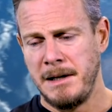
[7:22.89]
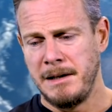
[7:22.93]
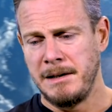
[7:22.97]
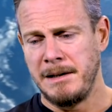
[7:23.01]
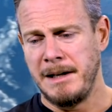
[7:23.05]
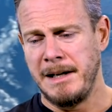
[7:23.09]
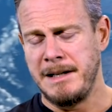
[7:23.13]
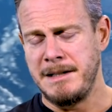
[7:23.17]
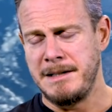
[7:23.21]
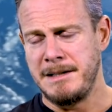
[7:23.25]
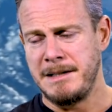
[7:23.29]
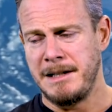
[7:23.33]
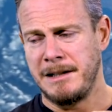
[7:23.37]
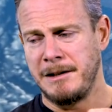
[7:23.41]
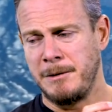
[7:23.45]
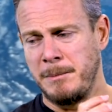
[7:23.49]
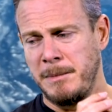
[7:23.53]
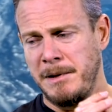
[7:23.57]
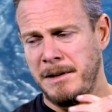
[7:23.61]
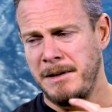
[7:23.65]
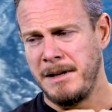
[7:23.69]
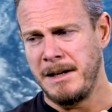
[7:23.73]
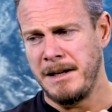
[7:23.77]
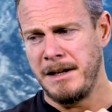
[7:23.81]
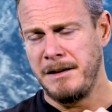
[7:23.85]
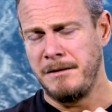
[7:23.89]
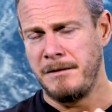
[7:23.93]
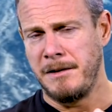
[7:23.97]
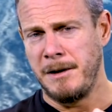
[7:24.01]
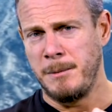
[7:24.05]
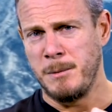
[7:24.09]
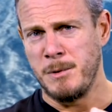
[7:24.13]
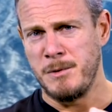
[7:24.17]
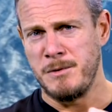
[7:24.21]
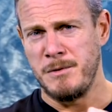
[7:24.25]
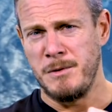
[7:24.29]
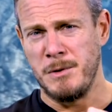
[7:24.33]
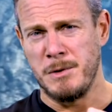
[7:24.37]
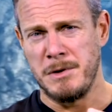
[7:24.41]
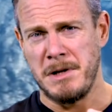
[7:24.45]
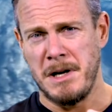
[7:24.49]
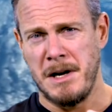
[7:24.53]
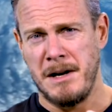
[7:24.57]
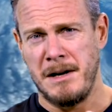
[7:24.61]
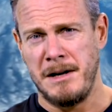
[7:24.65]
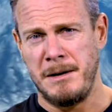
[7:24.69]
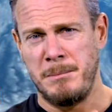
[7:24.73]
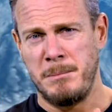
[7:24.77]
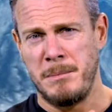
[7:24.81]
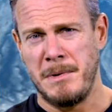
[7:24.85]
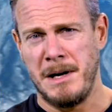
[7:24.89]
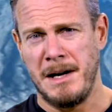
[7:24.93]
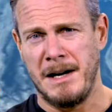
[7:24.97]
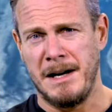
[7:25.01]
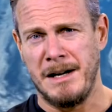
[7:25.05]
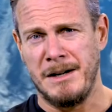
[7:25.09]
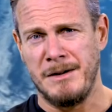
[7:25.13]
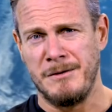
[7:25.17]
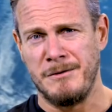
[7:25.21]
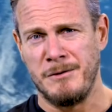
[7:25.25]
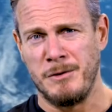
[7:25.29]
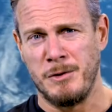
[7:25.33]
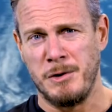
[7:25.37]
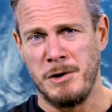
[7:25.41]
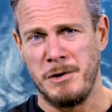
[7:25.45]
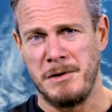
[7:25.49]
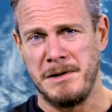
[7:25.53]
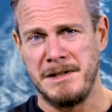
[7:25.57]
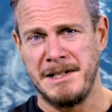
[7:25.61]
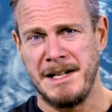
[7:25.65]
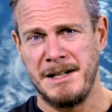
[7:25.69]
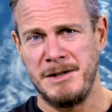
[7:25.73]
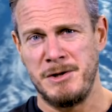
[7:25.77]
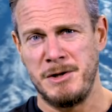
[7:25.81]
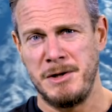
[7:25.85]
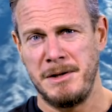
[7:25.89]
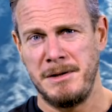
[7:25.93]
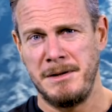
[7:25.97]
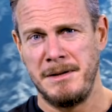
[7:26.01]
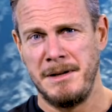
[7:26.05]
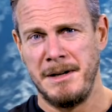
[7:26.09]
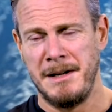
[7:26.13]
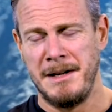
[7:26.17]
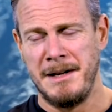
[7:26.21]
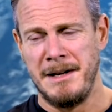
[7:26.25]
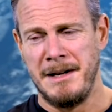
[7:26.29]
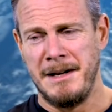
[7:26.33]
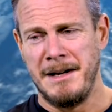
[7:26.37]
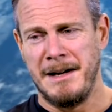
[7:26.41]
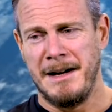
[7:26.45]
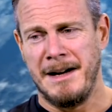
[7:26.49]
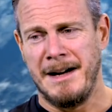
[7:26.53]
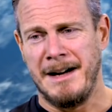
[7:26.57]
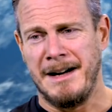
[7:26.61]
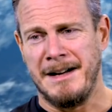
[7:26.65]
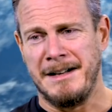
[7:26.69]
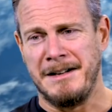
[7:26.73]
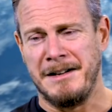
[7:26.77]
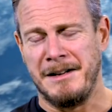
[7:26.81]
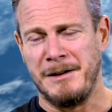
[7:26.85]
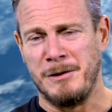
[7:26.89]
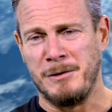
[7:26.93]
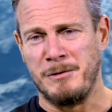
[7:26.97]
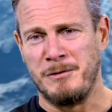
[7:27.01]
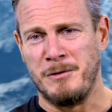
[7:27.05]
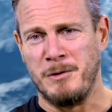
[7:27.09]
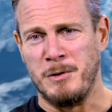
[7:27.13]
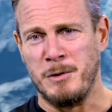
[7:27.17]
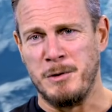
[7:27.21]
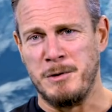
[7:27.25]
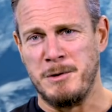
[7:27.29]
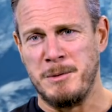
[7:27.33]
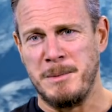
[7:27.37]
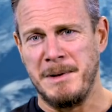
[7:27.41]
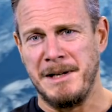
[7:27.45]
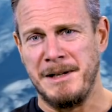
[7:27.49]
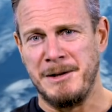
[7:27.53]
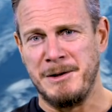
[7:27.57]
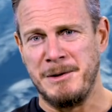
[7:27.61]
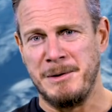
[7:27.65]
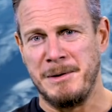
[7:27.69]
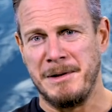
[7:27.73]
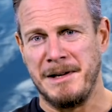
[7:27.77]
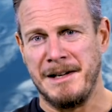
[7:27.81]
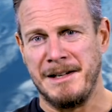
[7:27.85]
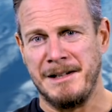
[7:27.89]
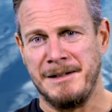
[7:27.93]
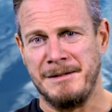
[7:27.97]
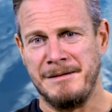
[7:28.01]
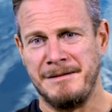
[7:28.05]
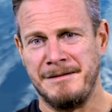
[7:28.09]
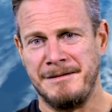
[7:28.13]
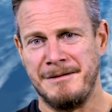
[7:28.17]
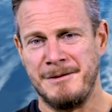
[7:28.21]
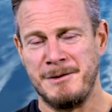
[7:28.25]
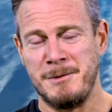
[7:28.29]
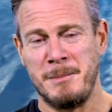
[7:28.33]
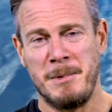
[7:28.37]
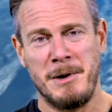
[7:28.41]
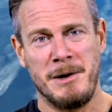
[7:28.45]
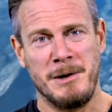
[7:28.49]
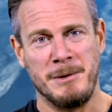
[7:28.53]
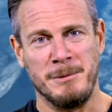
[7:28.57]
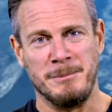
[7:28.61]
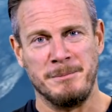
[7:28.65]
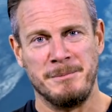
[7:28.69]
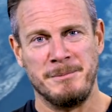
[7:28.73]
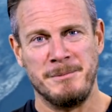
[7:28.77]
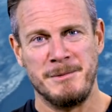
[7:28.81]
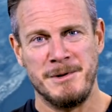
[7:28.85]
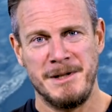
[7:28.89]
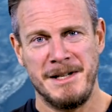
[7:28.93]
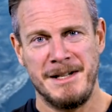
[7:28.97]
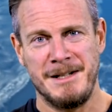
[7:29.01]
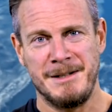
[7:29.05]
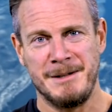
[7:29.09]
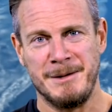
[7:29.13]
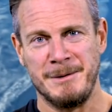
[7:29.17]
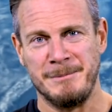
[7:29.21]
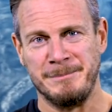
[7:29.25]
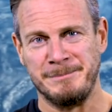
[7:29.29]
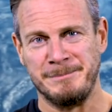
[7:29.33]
Ladies and gentlemen, thank you very much for your time and for your attention, and I look forward to speaking to you again tomorrow. Cheers.